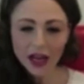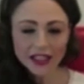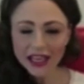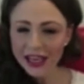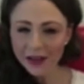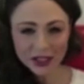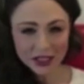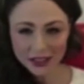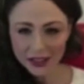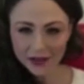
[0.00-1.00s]
I take
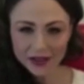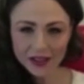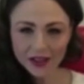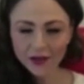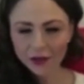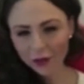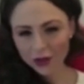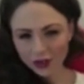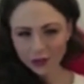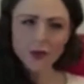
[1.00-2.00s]
everything seriously,
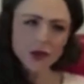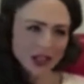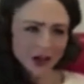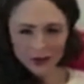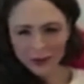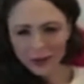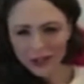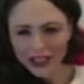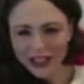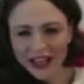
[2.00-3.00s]
unfortunately or
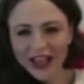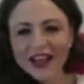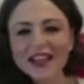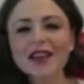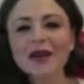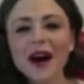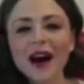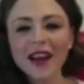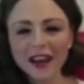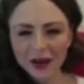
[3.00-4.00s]
unfortunately.
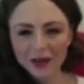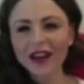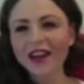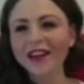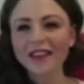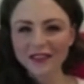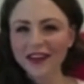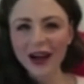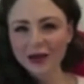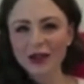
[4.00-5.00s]
So I kind of like,
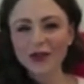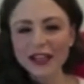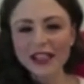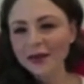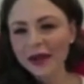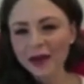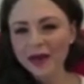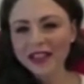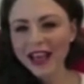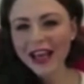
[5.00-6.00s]
I was crazy
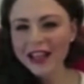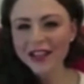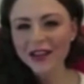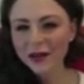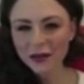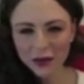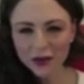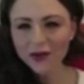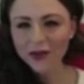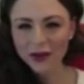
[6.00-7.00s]
when I wouldn't get a
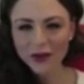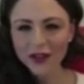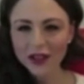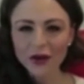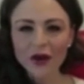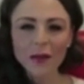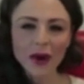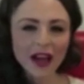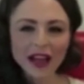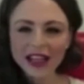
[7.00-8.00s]
certain move, or
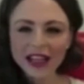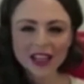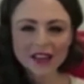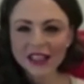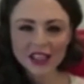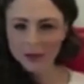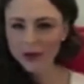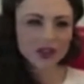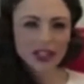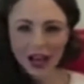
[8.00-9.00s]
combining six
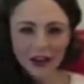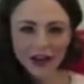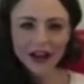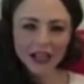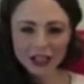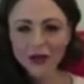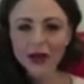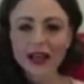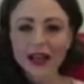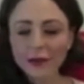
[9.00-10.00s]
moves together
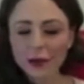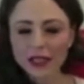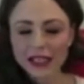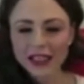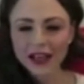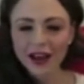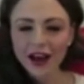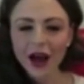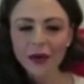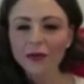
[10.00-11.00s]
into like a
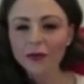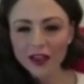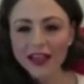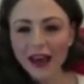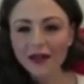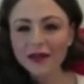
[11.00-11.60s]
routine. I would